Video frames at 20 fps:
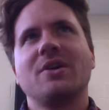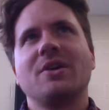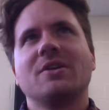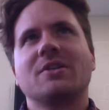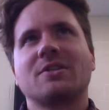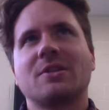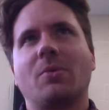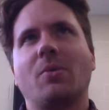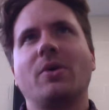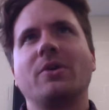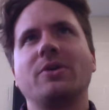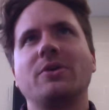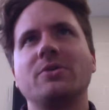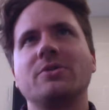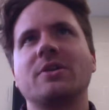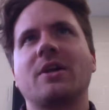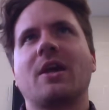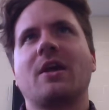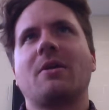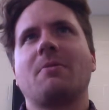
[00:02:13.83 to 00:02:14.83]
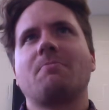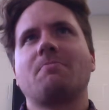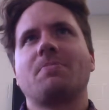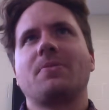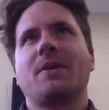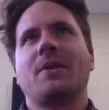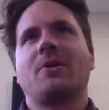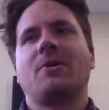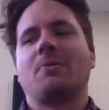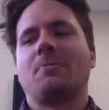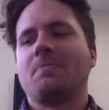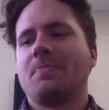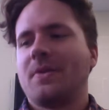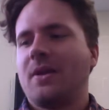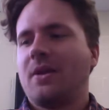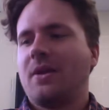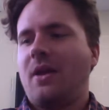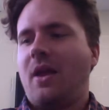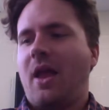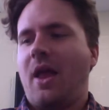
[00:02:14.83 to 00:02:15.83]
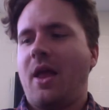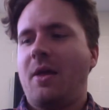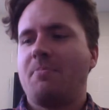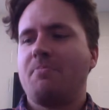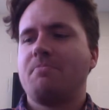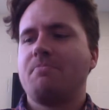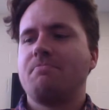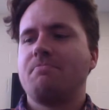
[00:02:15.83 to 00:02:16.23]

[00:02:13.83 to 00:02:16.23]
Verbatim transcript: someone using, you know, a